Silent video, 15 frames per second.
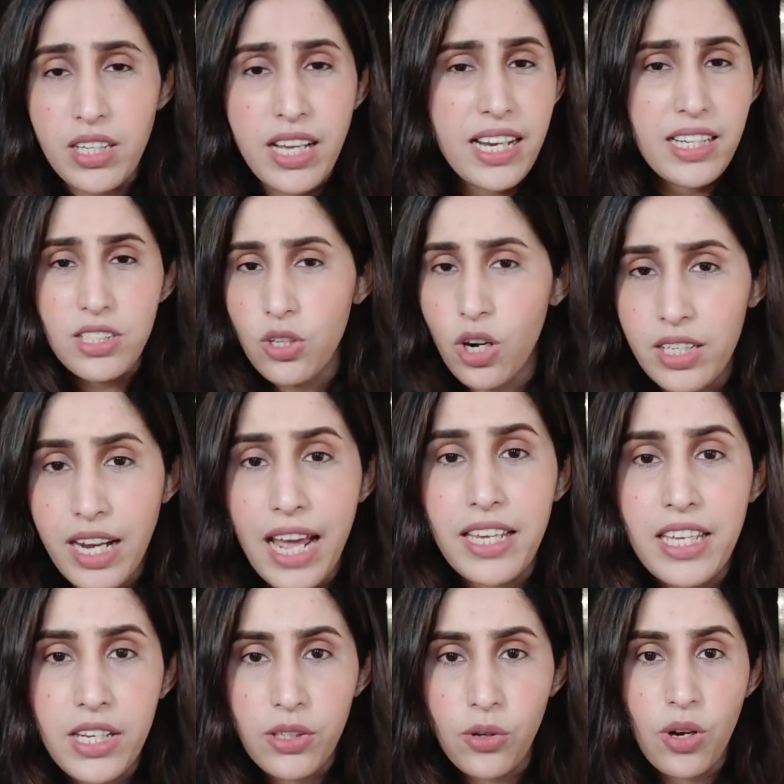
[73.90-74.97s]
and it's not
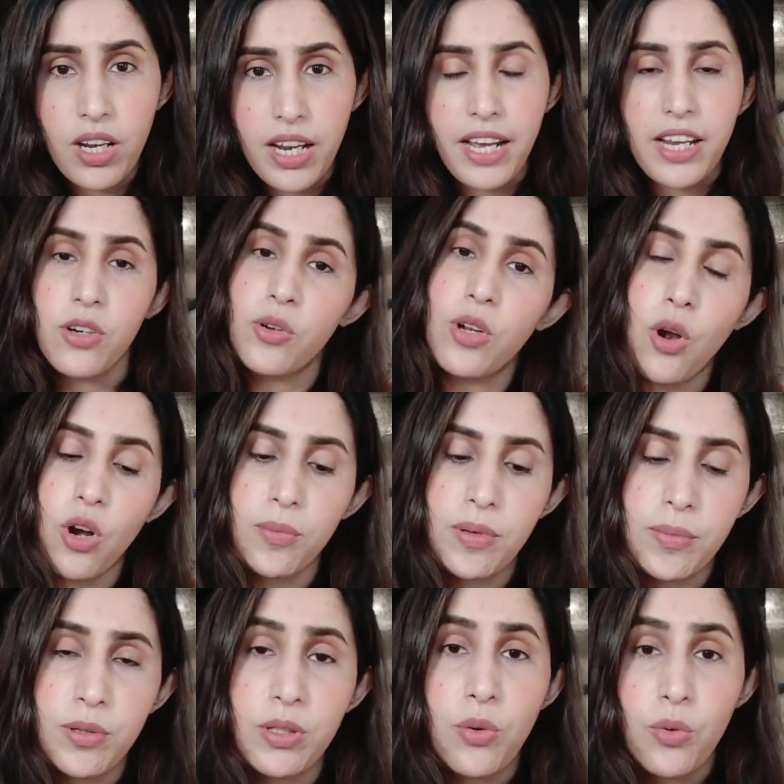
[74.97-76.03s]
tacky at all. Like I know a lot of
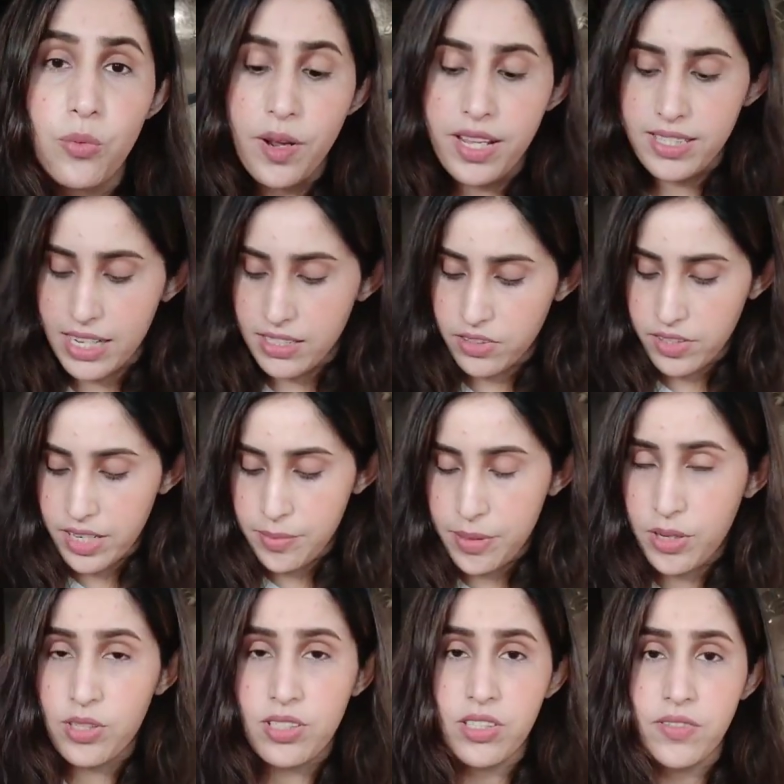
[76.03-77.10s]
people don't wear sunscreen
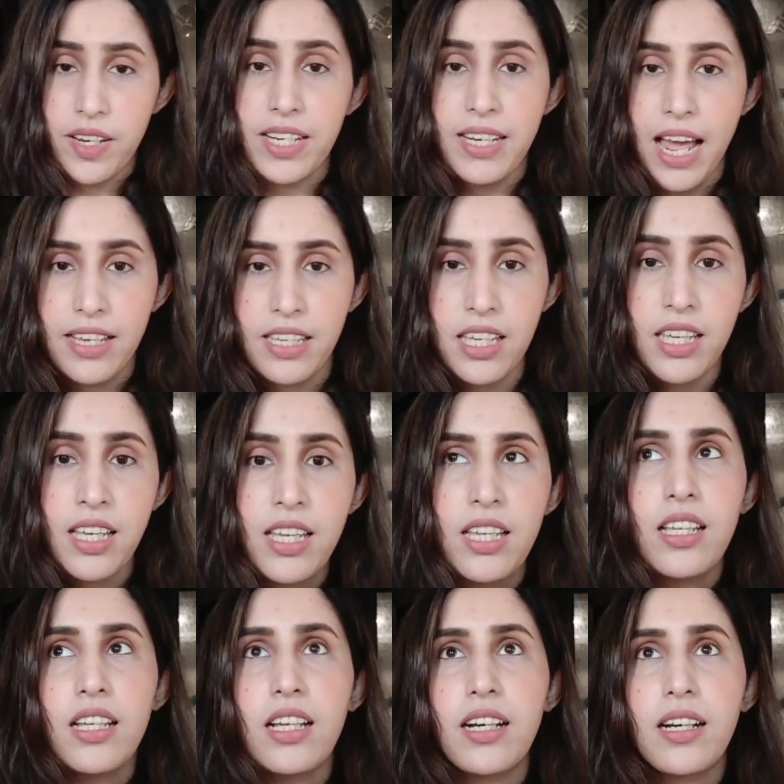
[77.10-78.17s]
because it's very tacky.
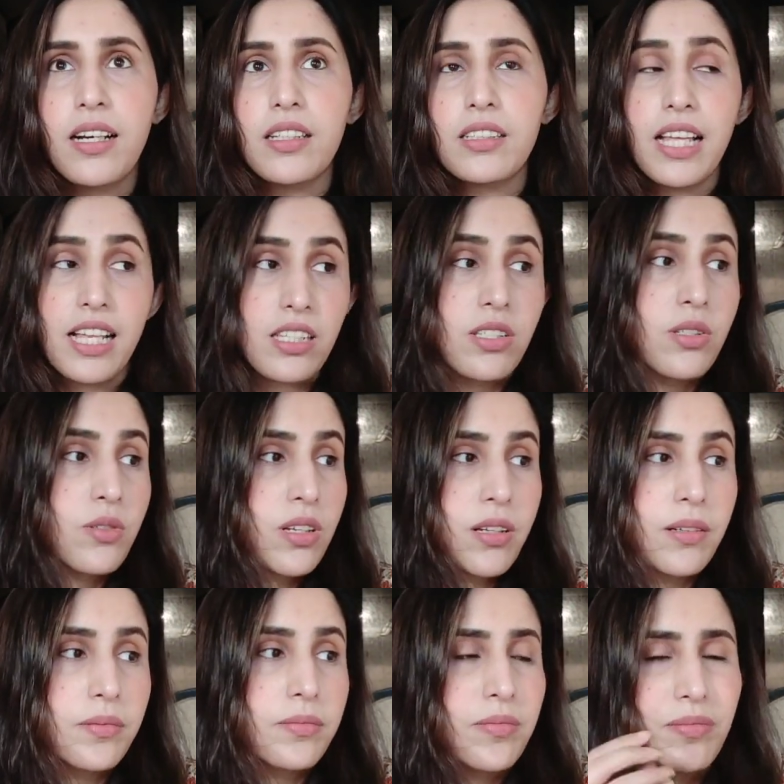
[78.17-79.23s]
That's
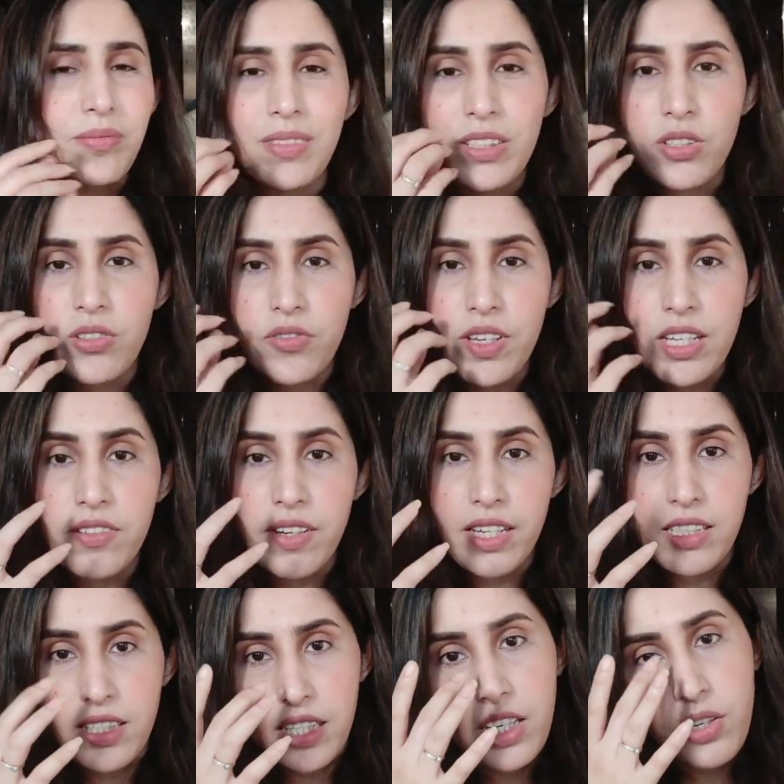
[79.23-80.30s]
It just feels very
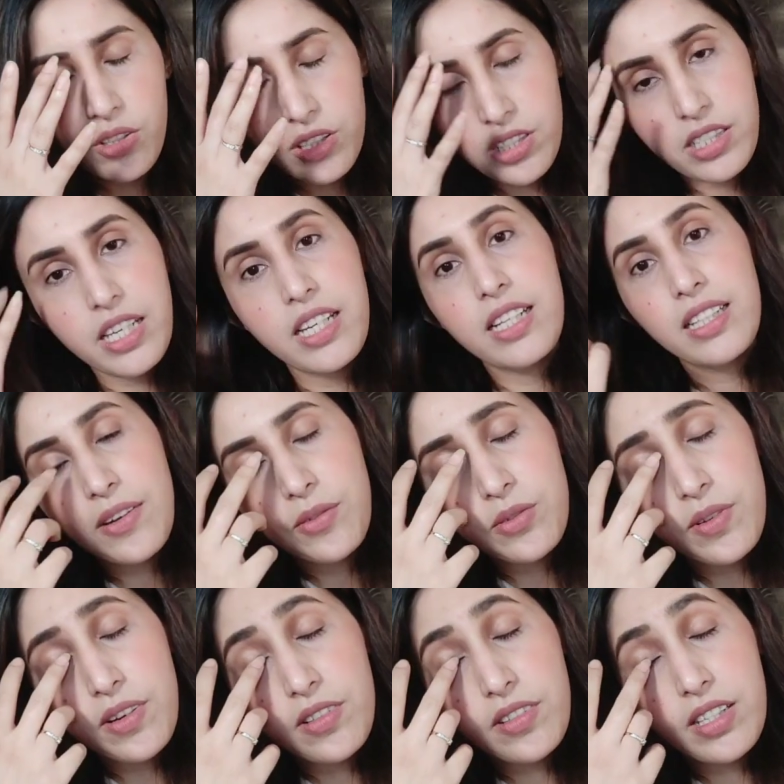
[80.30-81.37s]
sticky on the skin, and that
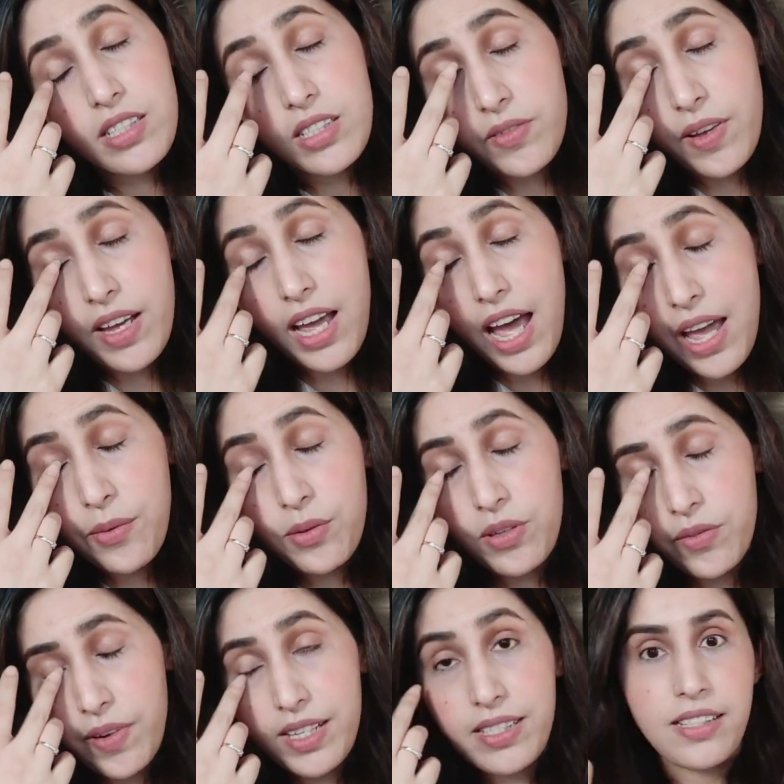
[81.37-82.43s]
was one of the reasons why I
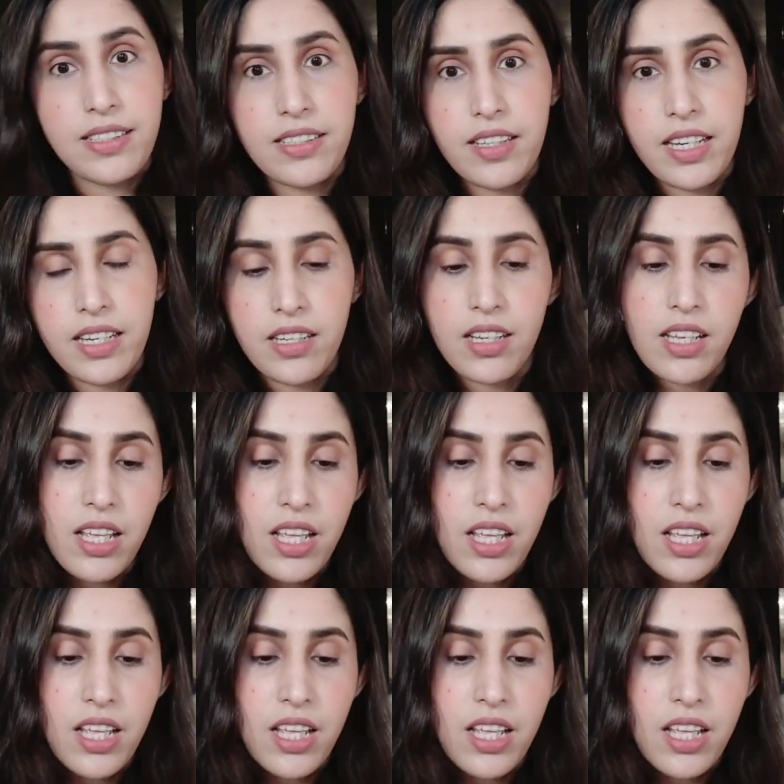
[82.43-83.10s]
wouldn't wear sunscreen.